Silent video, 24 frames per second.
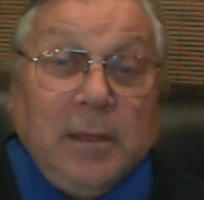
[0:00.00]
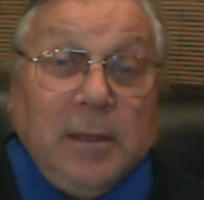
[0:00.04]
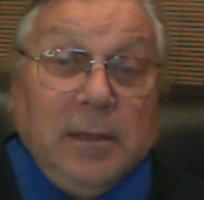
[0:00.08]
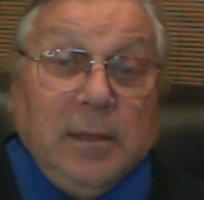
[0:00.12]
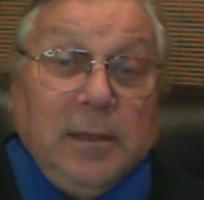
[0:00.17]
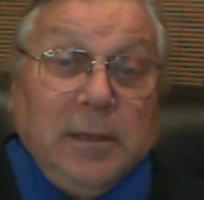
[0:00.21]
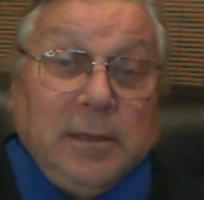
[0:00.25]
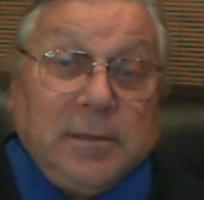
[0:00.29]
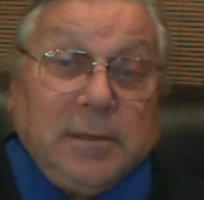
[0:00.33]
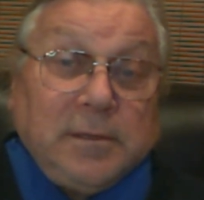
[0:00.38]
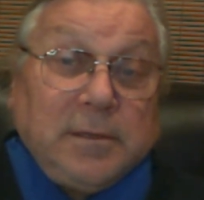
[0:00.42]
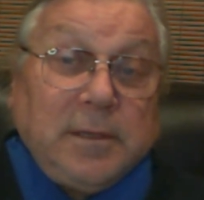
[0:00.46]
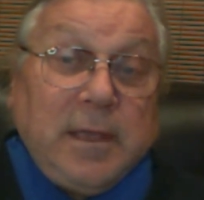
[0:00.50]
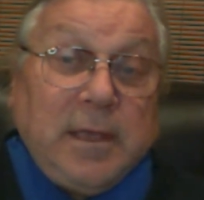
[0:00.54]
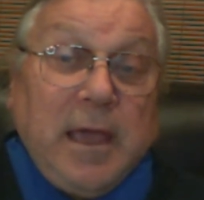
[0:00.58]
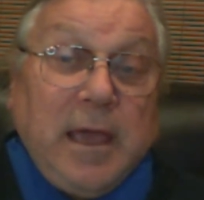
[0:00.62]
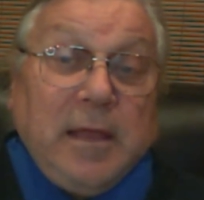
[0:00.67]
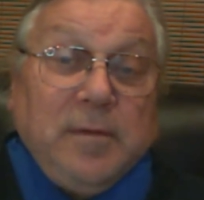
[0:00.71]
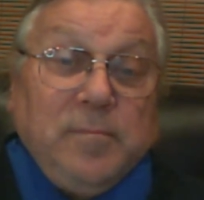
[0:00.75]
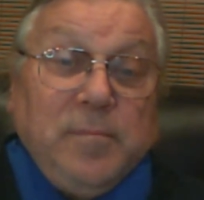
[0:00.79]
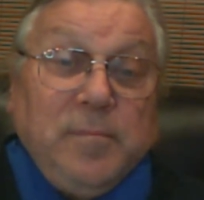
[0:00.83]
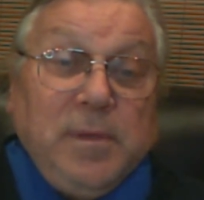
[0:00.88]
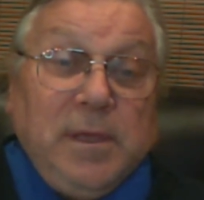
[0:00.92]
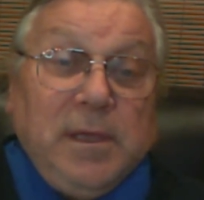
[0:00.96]
It
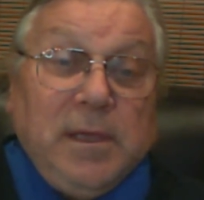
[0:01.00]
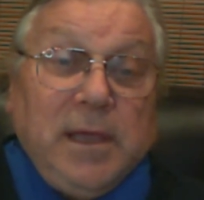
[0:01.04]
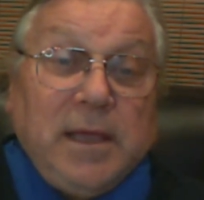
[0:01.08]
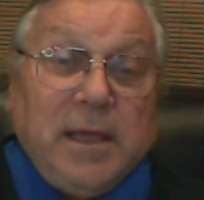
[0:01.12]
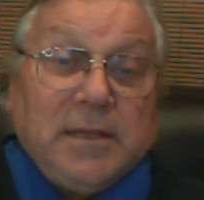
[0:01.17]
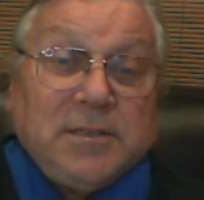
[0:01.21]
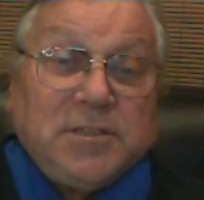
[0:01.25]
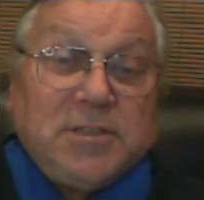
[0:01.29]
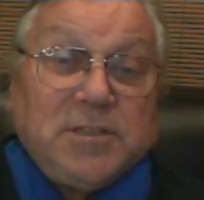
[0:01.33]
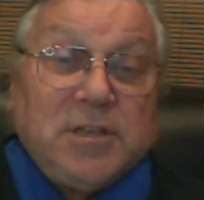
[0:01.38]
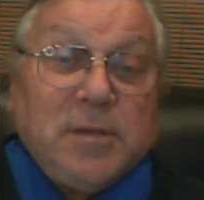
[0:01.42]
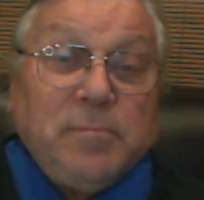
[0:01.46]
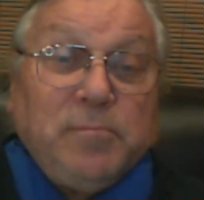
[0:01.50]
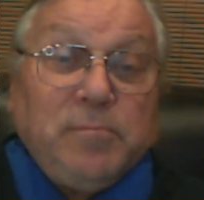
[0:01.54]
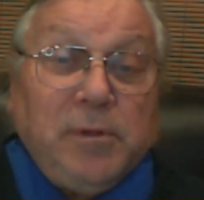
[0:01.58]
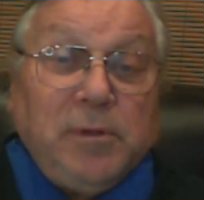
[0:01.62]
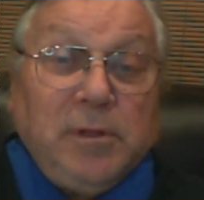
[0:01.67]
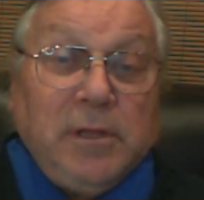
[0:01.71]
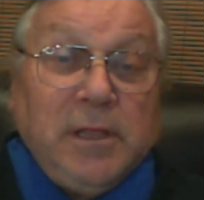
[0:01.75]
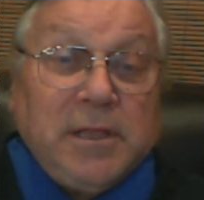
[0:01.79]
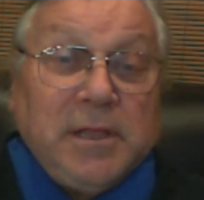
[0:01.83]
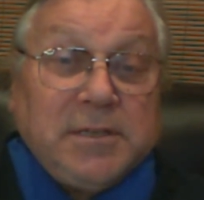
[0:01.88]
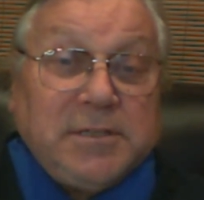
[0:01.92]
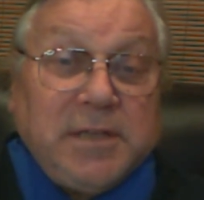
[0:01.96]
can be as
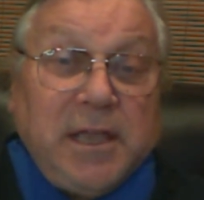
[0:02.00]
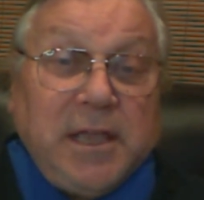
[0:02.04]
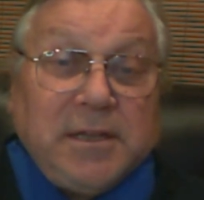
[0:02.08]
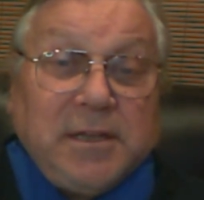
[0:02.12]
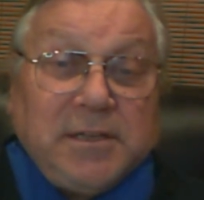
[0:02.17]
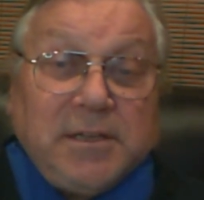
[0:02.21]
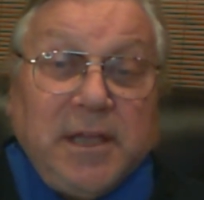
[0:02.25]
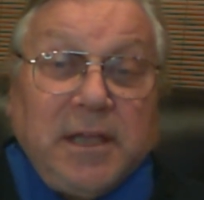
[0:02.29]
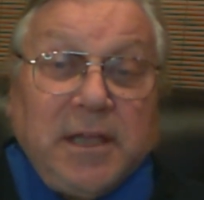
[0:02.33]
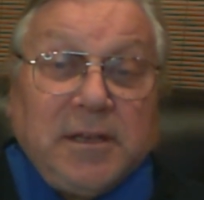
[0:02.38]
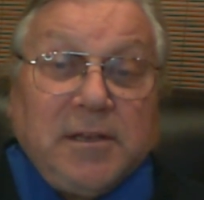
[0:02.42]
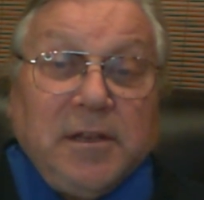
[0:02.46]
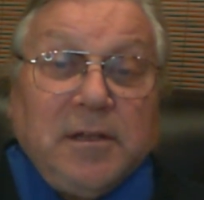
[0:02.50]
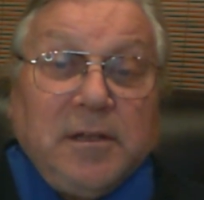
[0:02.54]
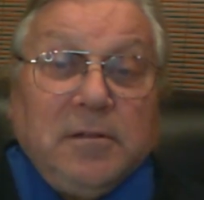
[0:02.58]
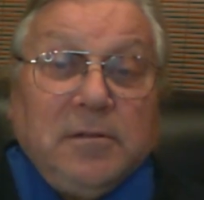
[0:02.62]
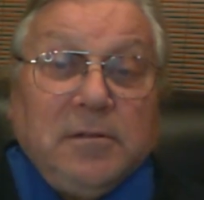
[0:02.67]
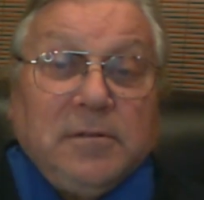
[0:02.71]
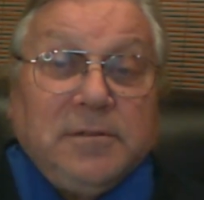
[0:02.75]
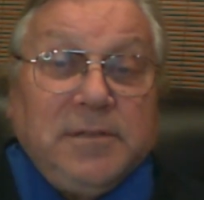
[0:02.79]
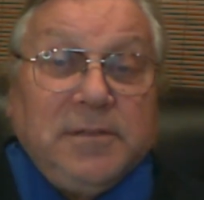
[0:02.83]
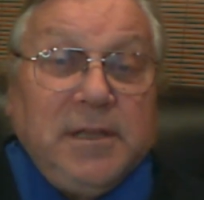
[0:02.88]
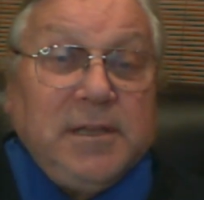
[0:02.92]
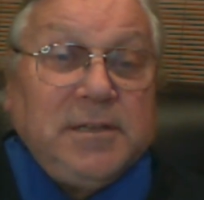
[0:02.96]
simple as a
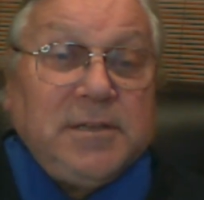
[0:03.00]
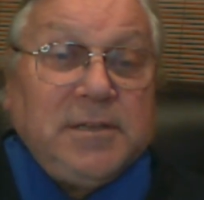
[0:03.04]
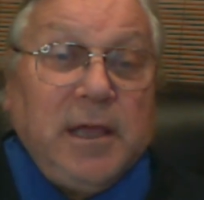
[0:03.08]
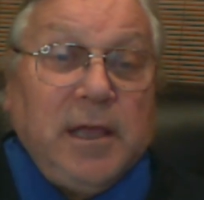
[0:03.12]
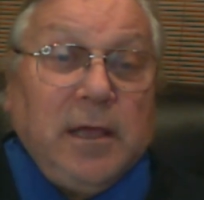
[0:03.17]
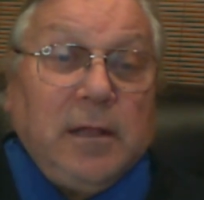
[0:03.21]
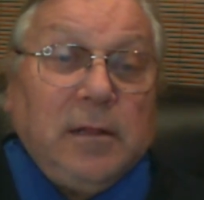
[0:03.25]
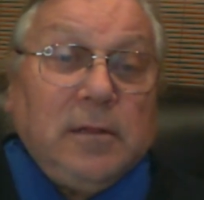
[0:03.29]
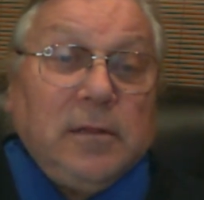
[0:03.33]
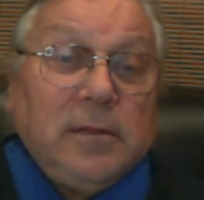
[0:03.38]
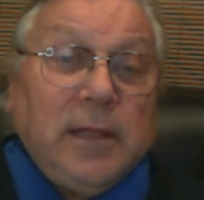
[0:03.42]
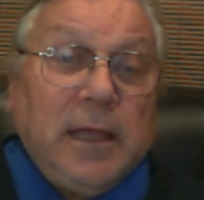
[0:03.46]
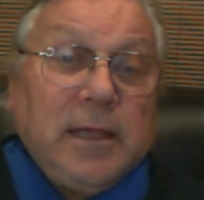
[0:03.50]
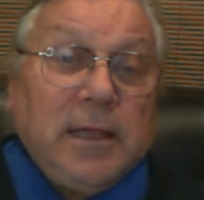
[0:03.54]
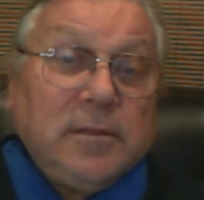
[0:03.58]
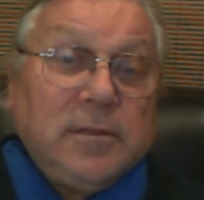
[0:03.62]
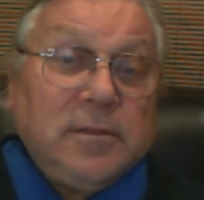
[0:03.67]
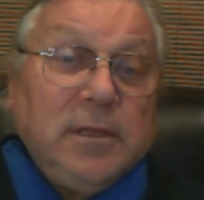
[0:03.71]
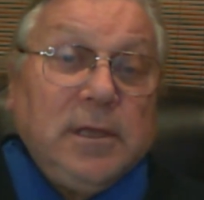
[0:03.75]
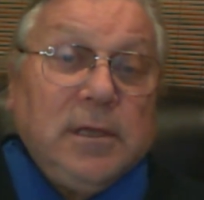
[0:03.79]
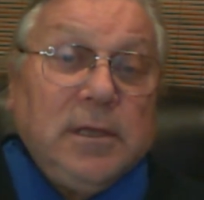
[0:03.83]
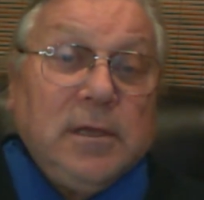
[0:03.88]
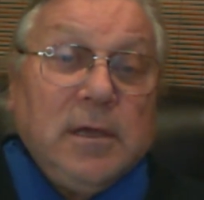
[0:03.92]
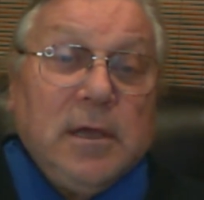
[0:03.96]
technical detail, like
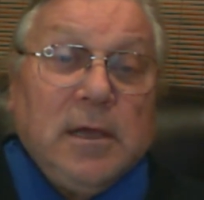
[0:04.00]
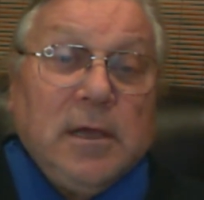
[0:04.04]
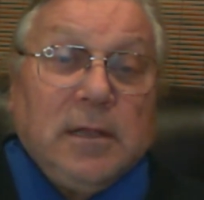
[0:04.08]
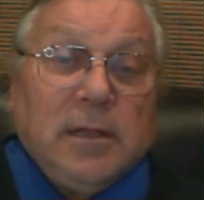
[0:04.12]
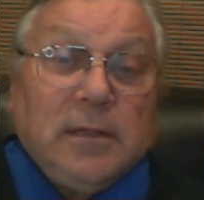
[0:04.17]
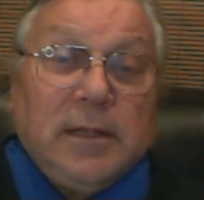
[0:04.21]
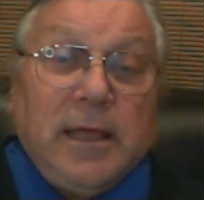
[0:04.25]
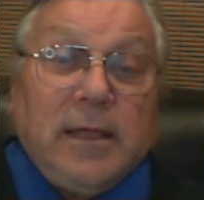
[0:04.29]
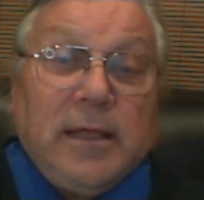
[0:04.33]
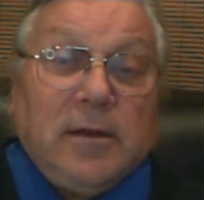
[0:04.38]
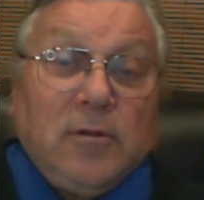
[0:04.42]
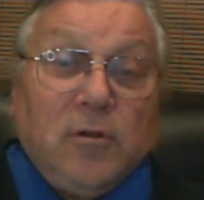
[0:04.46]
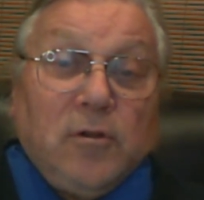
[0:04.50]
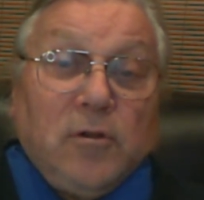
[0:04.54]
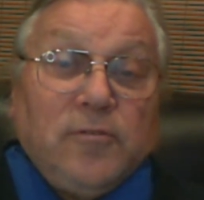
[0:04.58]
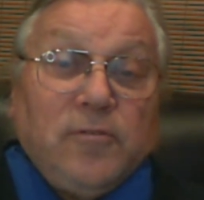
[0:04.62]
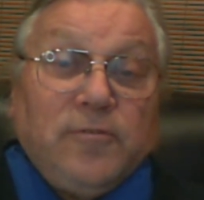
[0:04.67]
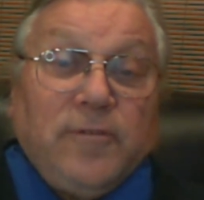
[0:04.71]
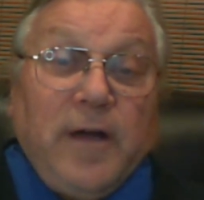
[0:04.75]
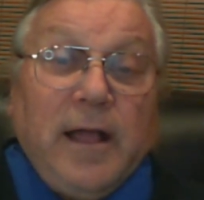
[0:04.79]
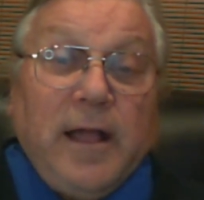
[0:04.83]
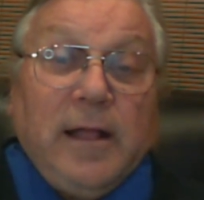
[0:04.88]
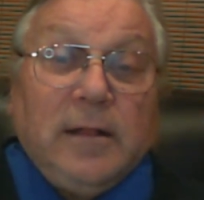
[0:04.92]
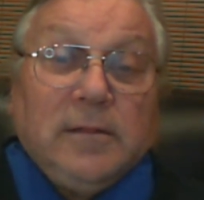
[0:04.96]
the landlord
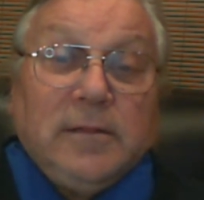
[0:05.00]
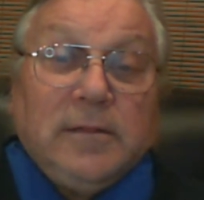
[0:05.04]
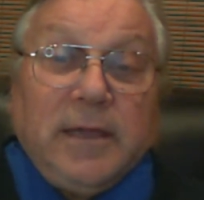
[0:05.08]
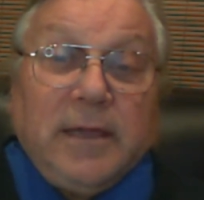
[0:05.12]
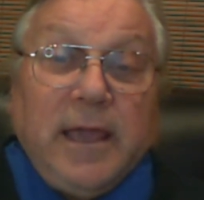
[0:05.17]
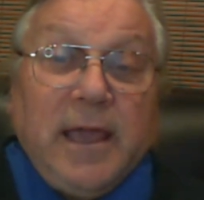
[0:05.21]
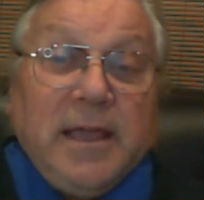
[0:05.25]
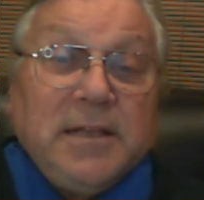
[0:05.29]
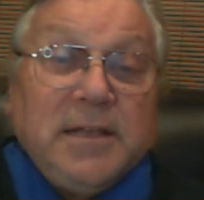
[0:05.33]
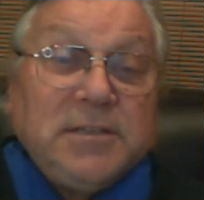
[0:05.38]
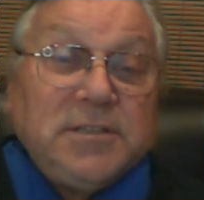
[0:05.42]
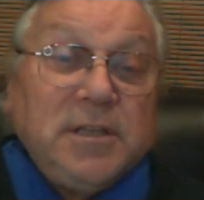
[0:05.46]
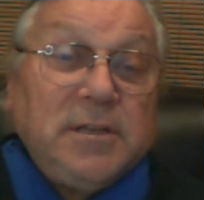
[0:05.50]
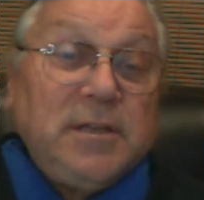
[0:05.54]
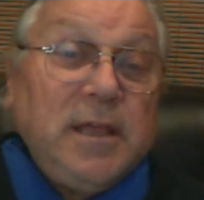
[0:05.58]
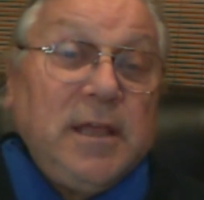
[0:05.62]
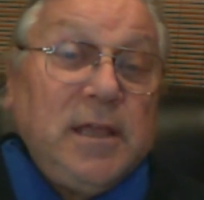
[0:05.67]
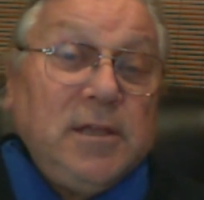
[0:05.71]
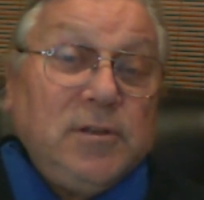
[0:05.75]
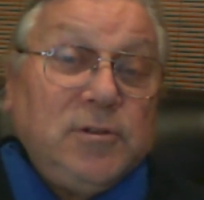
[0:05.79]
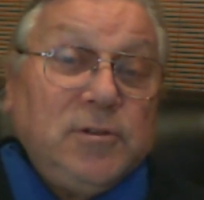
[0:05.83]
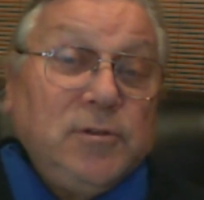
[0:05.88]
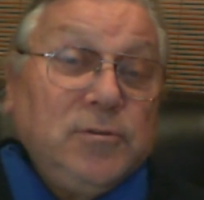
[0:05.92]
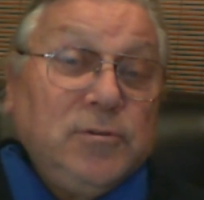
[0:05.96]
filed the case a
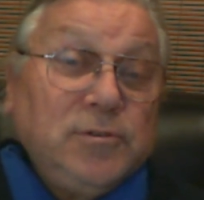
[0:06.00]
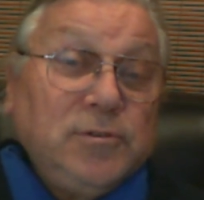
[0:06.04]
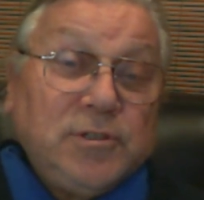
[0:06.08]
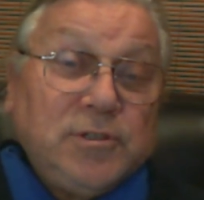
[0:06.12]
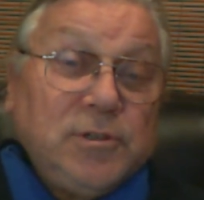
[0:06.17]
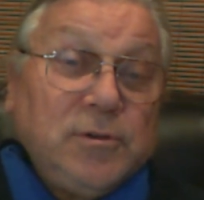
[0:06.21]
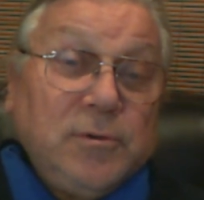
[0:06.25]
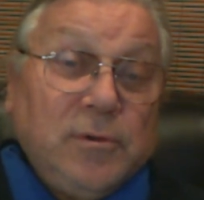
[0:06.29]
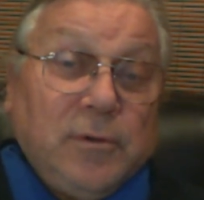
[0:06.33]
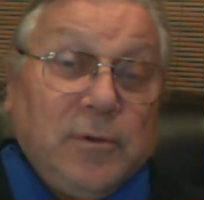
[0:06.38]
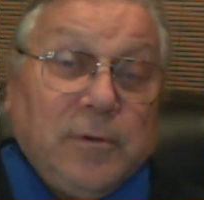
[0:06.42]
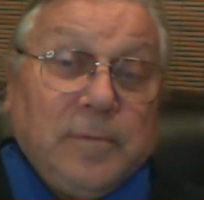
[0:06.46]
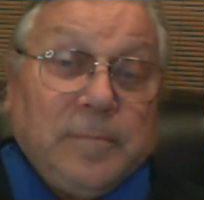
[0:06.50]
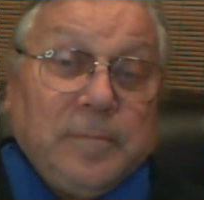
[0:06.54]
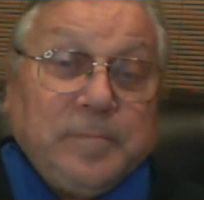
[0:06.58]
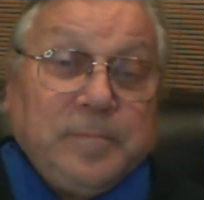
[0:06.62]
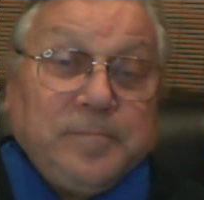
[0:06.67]
day too soon.